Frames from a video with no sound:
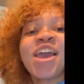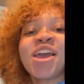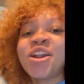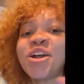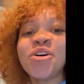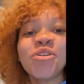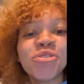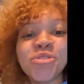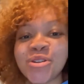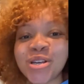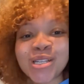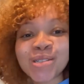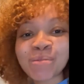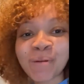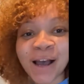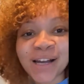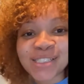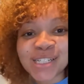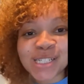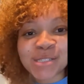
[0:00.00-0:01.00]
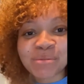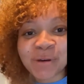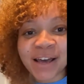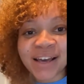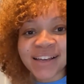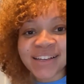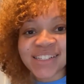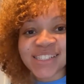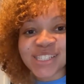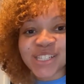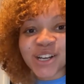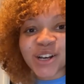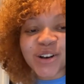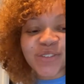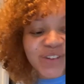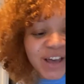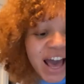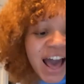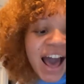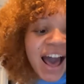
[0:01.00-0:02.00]
don't do these projects by himself.
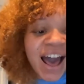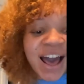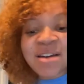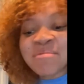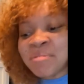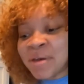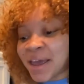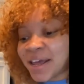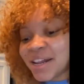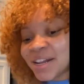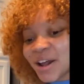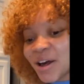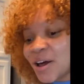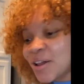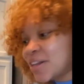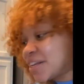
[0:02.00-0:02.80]
I painted all of